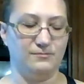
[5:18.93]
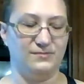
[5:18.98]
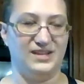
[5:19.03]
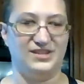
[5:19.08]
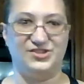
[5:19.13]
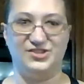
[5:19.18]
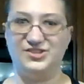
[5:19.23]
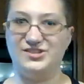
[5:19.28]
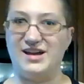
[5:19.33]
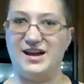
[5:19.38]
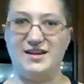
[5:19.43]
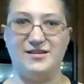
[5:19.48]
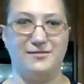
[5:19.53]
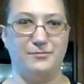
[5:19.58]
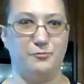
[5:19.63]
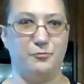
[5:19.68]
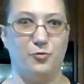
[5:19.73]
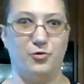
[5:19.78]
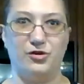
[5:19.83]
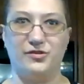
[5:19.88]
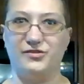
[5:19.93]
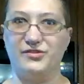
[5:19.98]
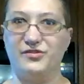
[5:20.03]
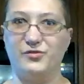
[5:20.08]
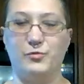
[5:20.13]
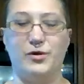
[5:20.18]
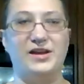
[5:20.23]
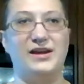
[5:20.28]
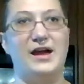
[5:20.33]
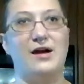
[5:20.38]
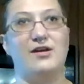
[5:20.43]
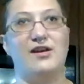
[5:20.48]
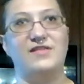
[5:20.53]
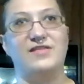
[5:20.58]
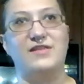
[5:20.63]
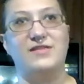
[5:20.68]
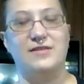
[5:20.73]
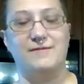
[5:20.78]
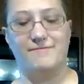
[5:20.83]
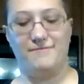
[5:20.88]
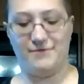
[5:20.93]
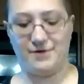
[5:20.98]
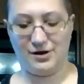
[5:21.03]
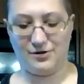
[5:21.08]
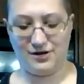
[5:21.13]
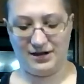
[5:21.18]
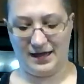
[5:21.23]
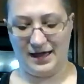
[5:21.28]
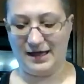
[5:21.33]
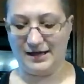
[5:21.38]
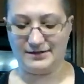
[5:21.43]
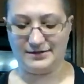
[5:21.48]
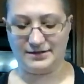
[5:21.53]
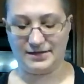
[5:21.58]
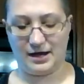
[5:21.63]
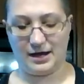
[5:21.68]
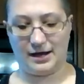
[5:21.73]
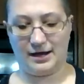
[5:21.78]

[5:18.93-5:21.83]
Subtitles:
It just kind of works its way down, and then at the very end,